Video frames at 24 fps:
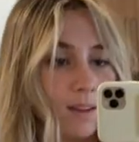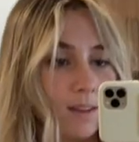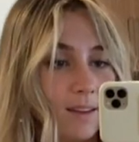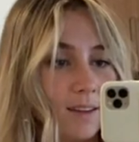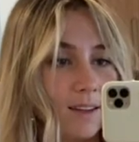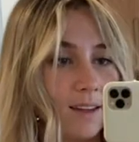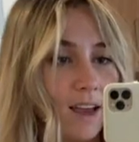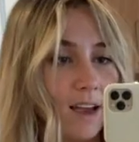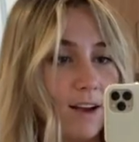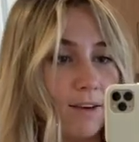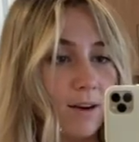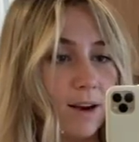
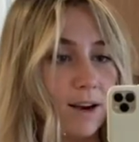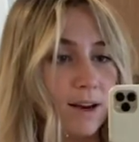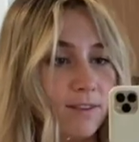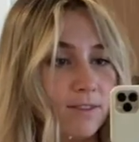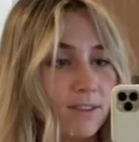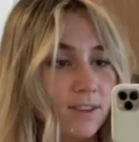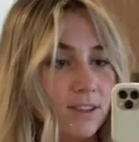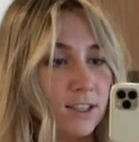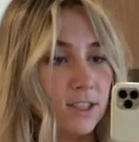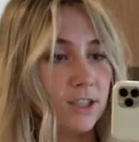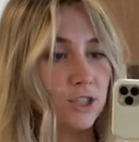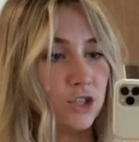get ready
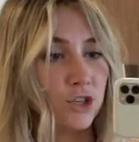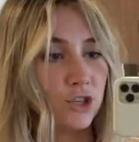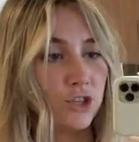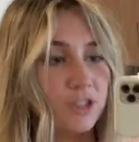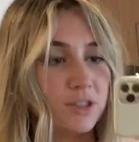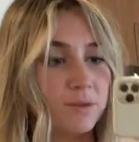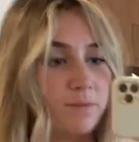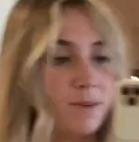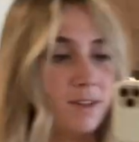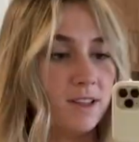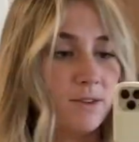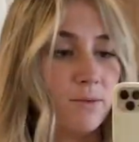for this shirt
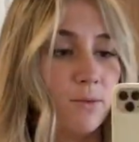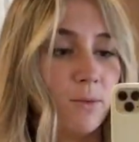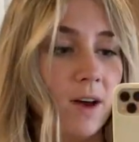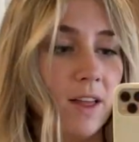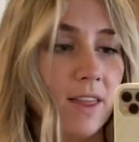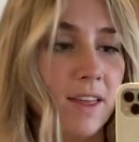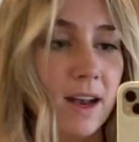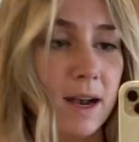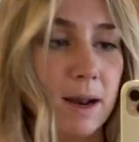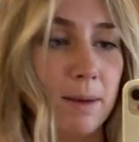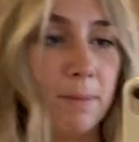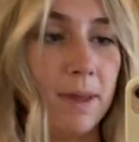to be the one
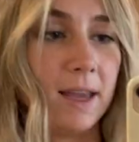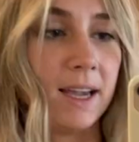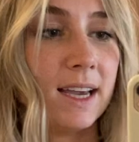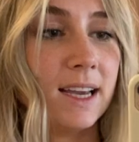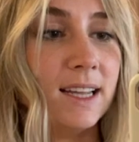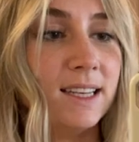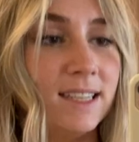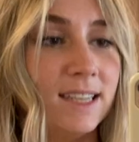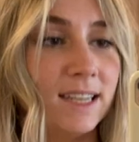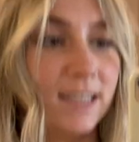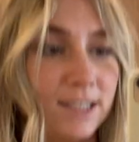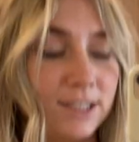that I'm like
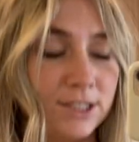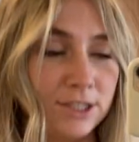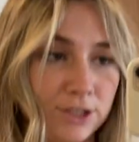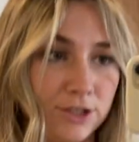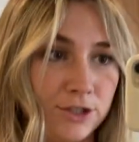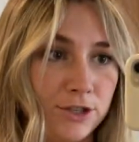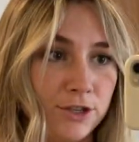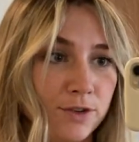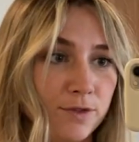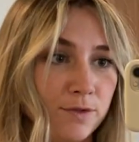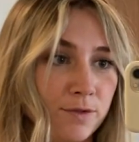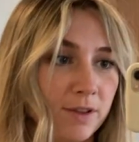addicted
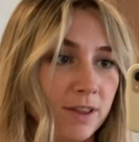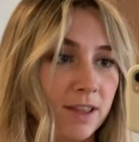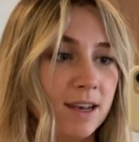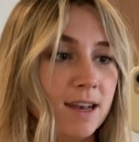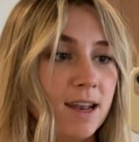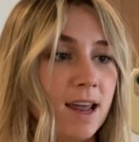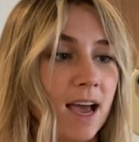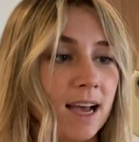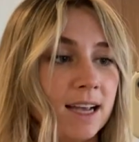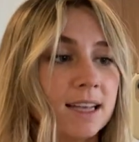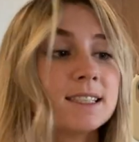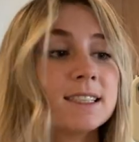to for the
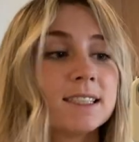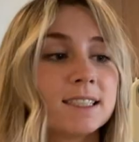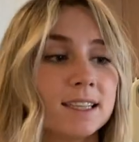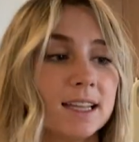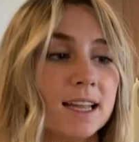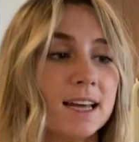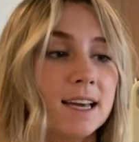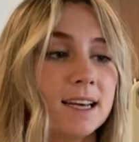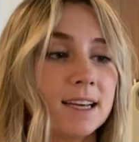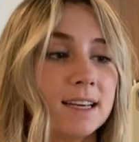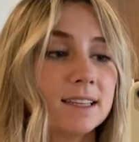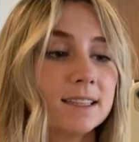next
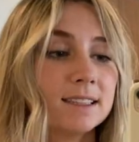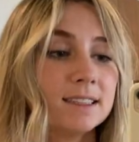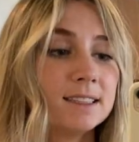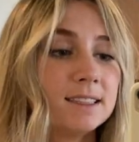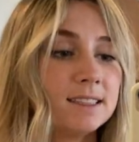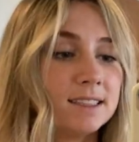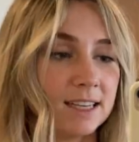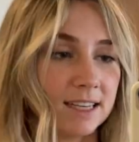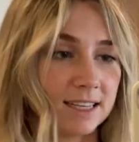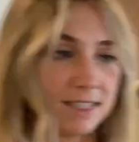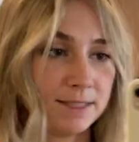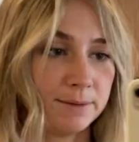like
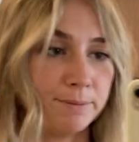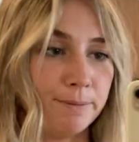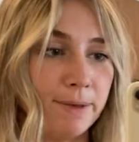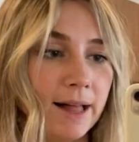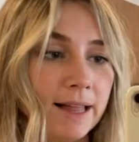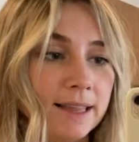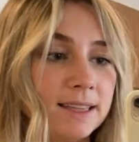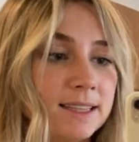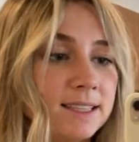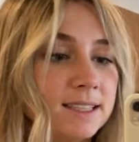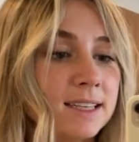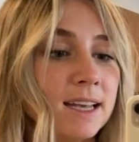6
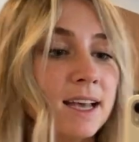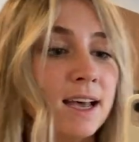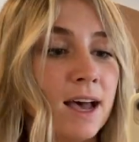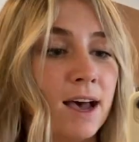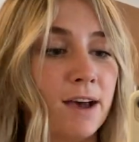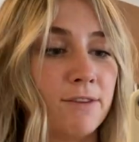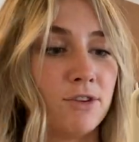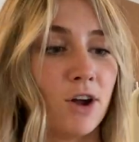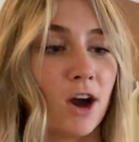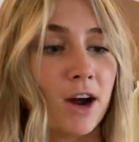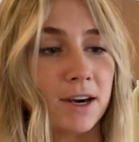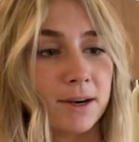months.
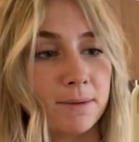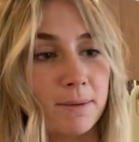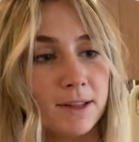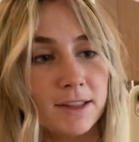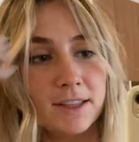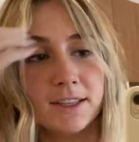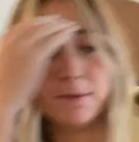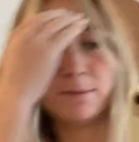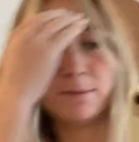I've talked about this